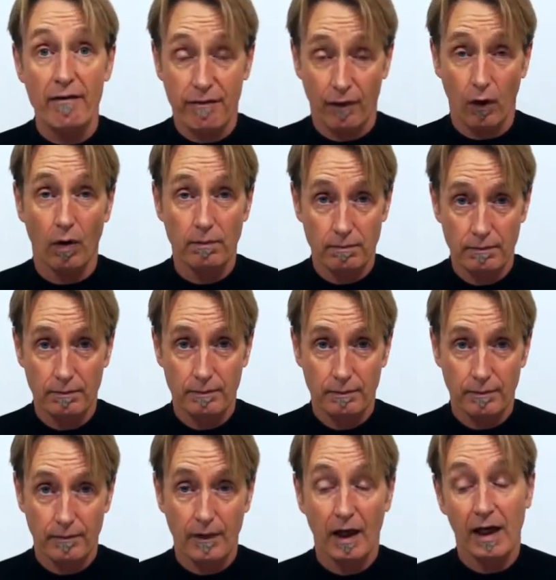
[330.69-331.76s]
for.
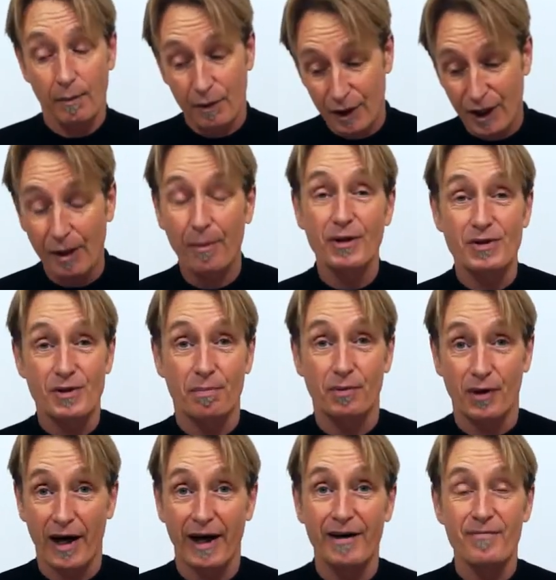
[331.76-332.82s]
And I'm going to come on to
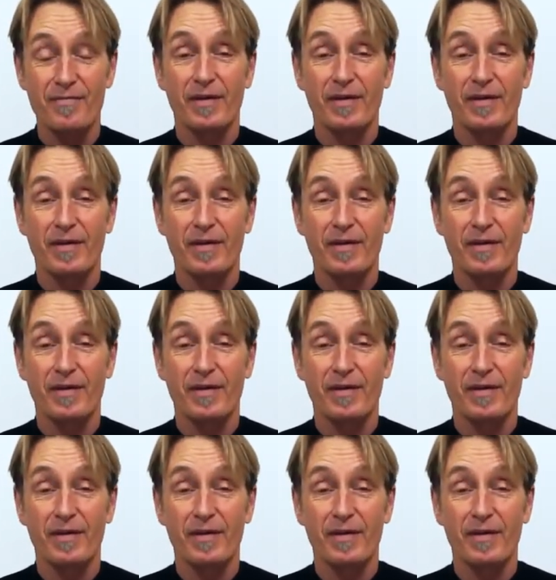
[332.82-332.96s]
pray.